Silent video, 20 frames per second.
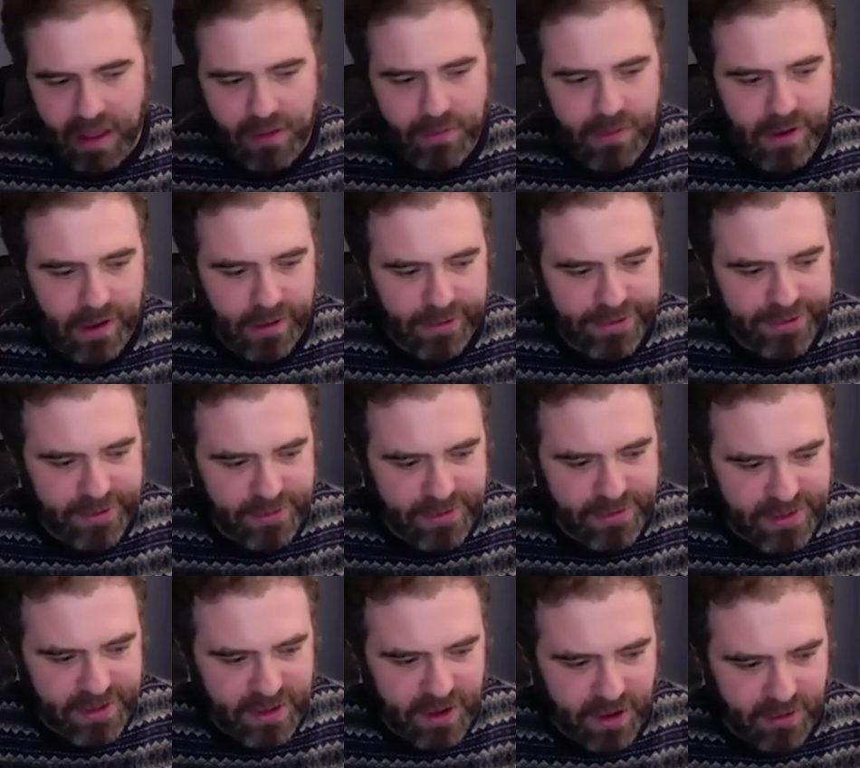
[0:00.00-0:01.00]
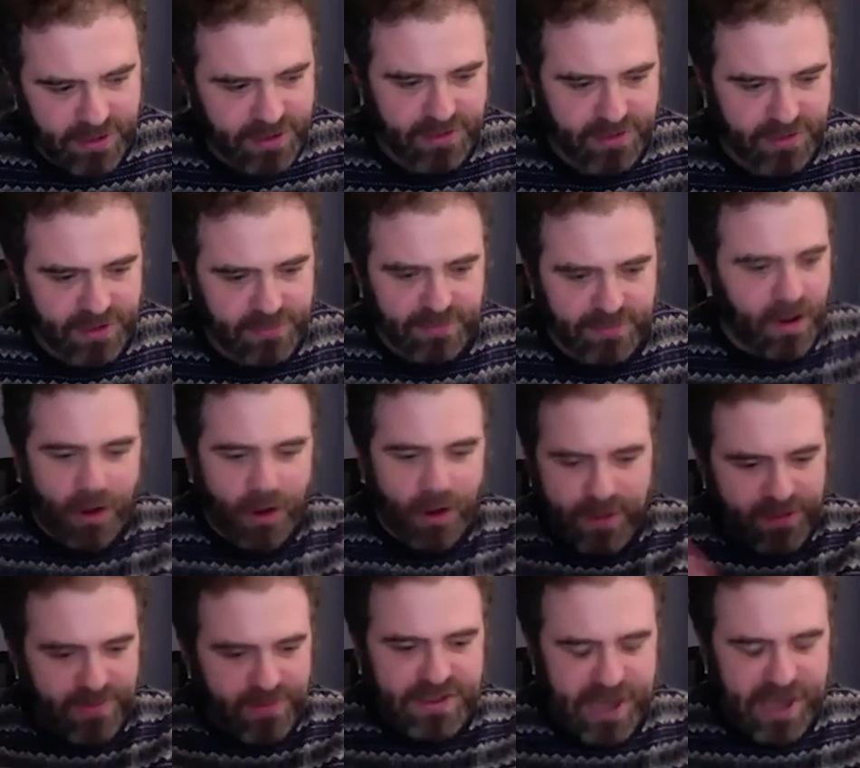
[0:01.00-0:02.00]
I would also, so
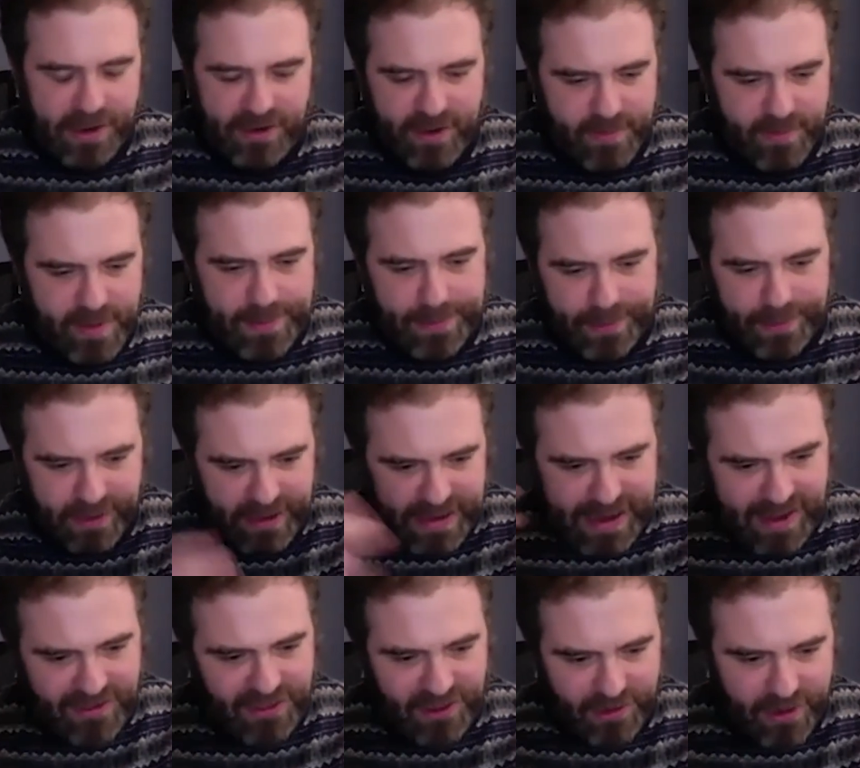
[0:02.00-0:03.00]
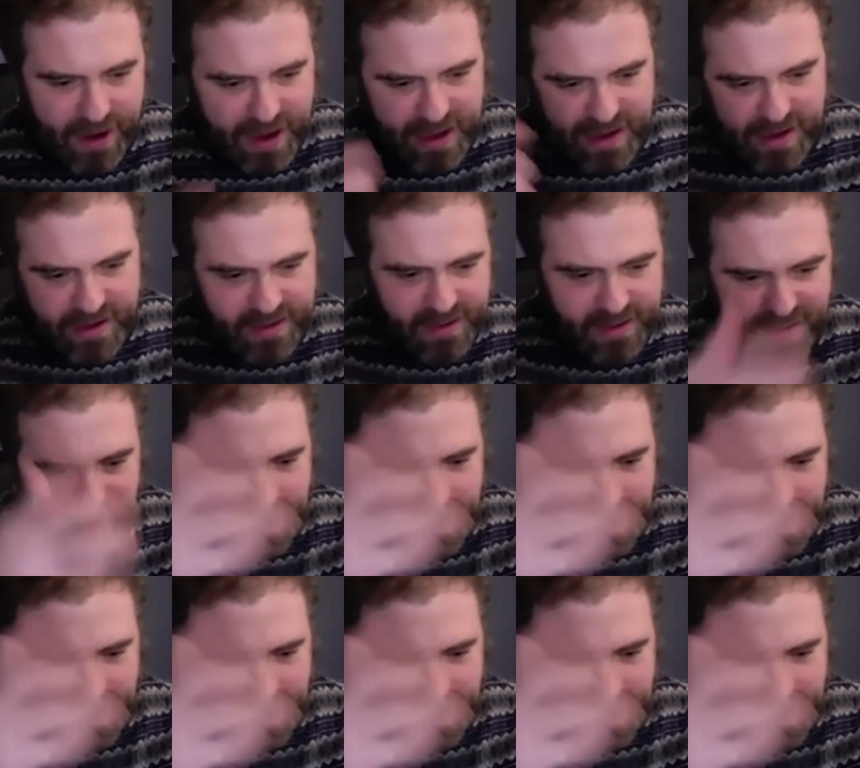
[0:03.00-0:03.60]
always reach out to people and get their ideas.